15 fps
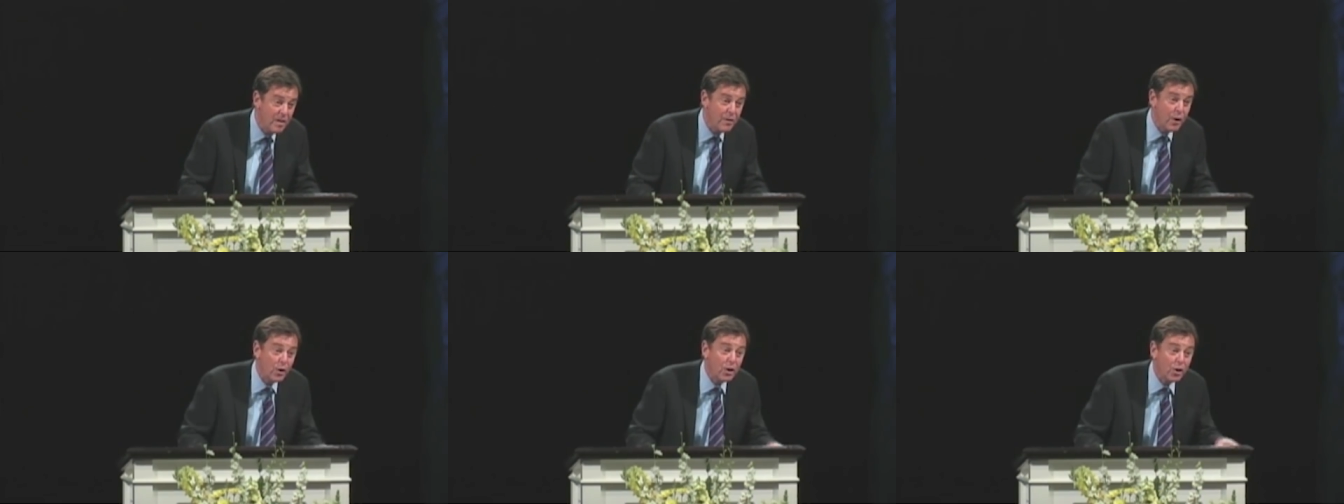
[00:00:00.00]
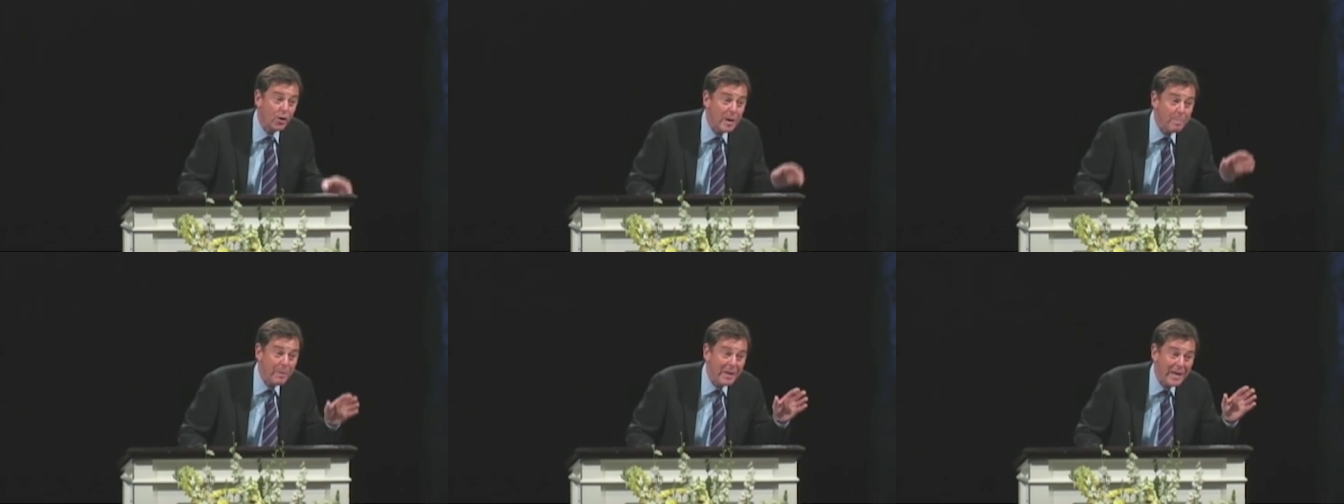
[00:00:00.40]
They're
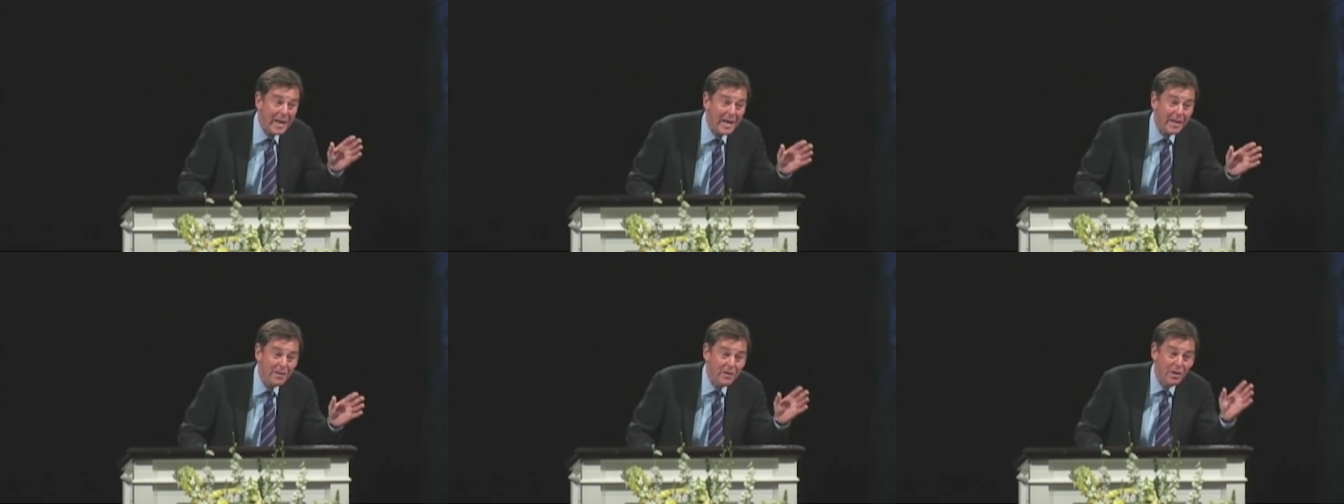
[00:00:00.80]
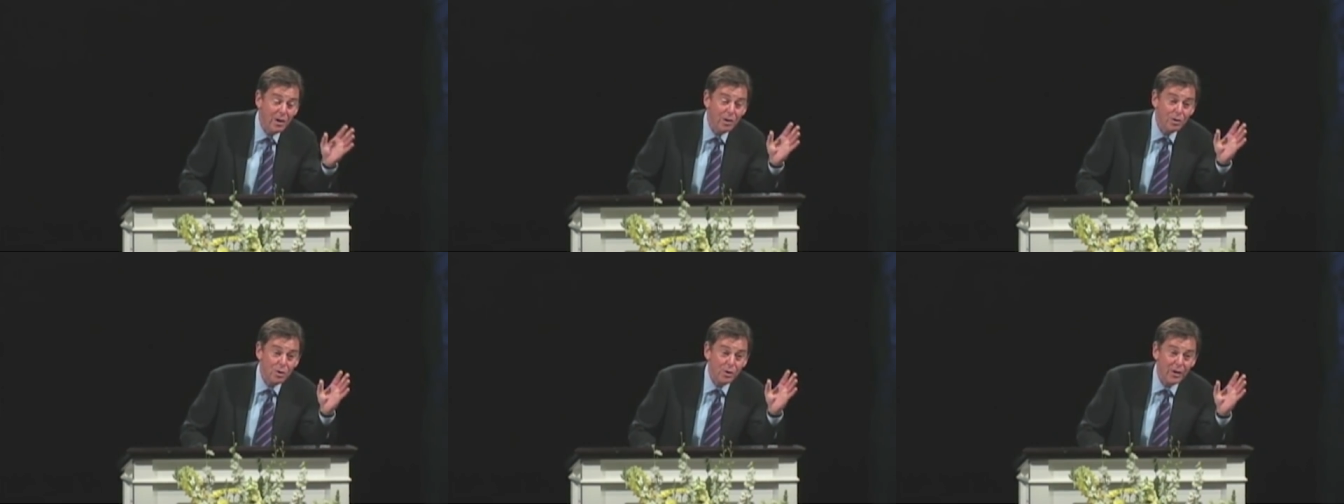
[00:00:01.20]
creeping in
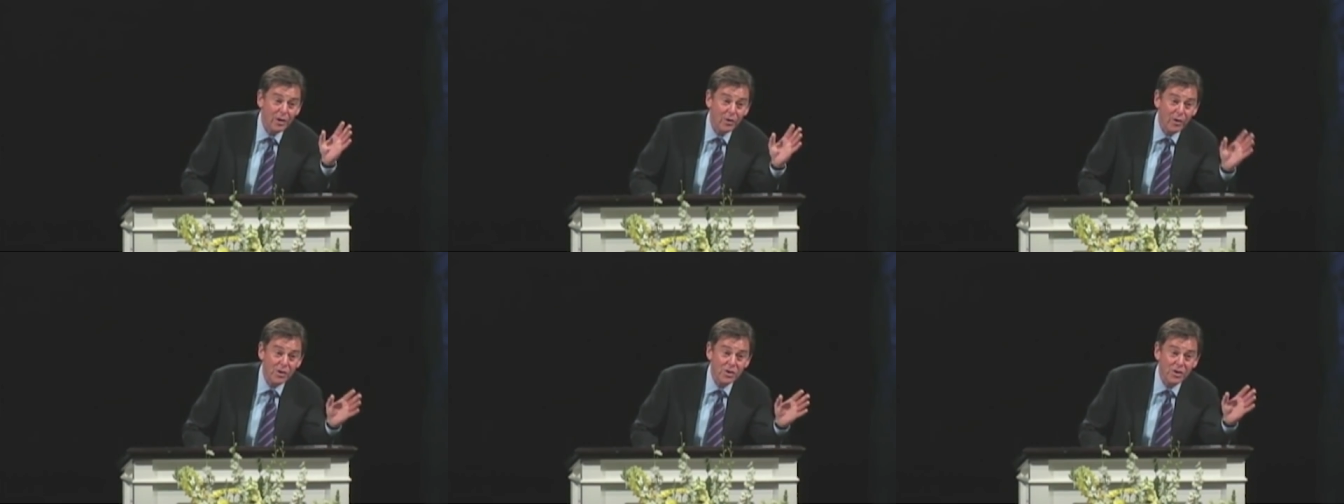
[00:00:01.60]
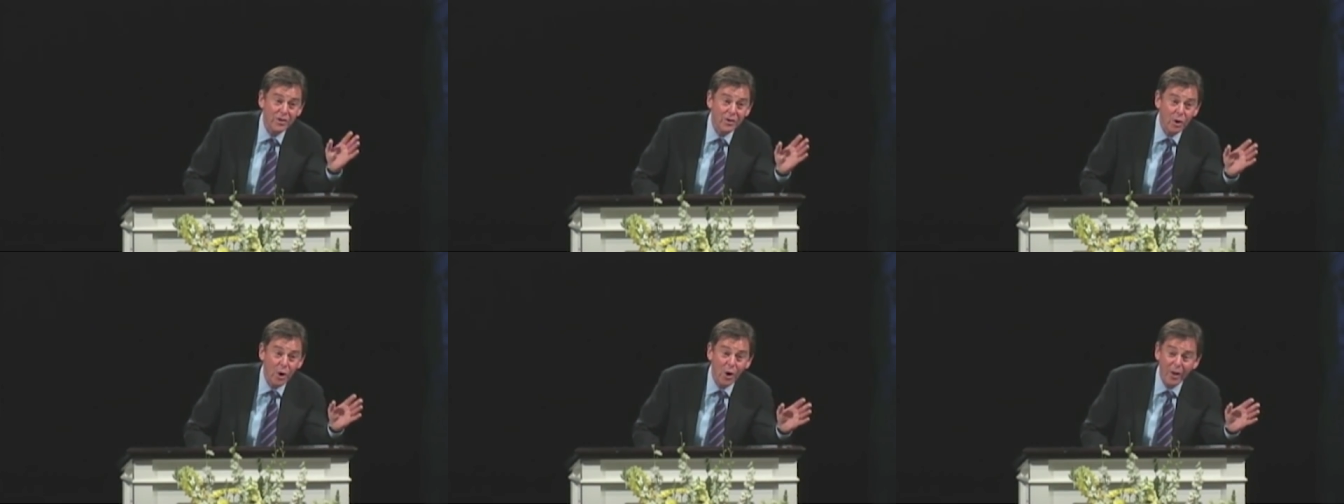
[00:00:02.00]
to the
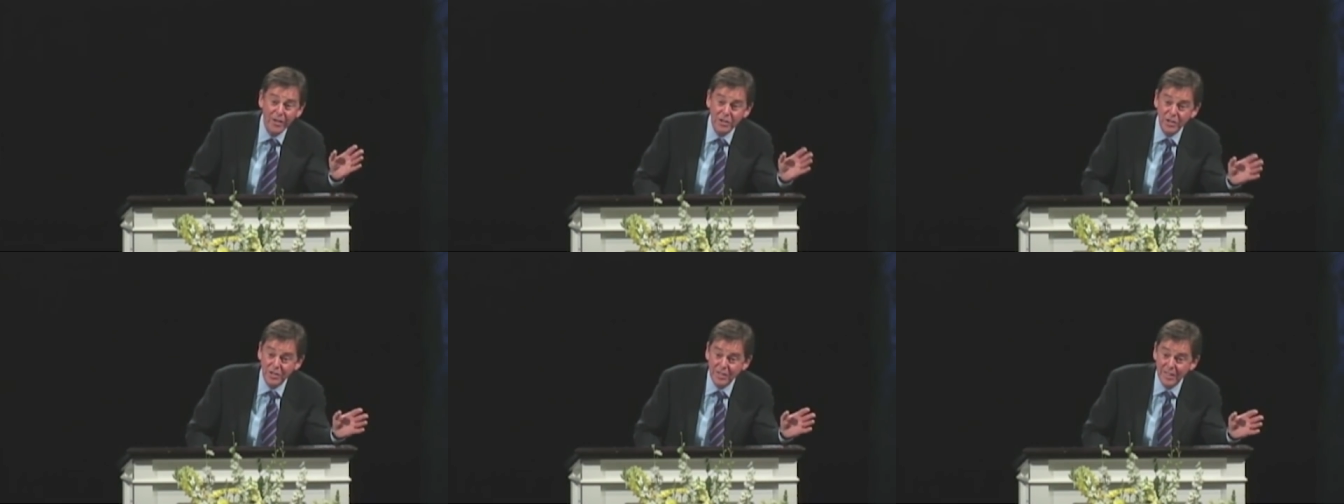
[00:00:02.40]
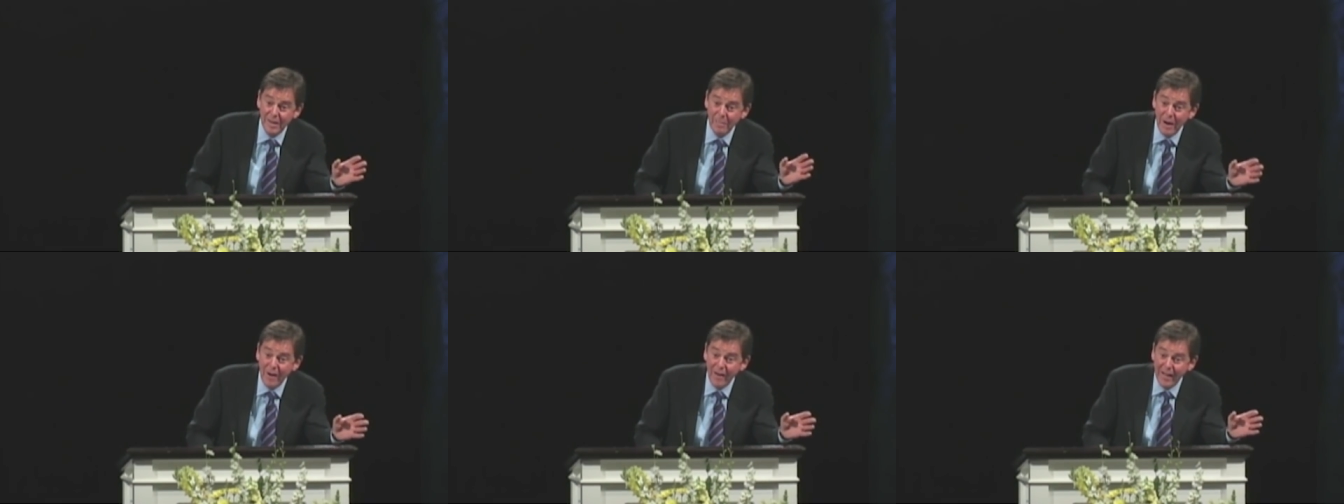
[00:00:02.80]
Christian colleges in
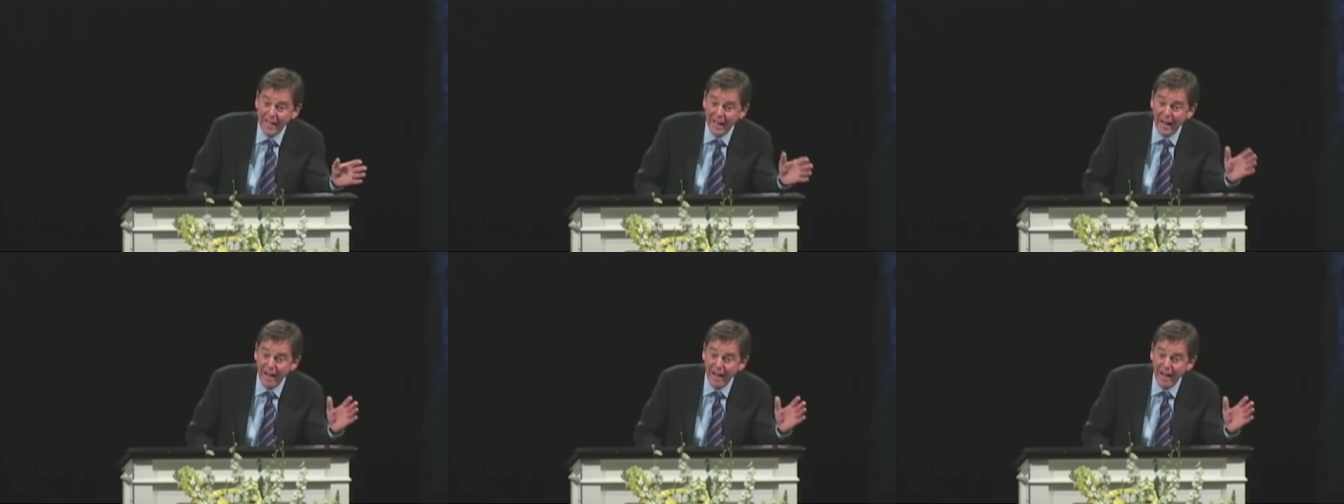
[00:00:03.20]
America.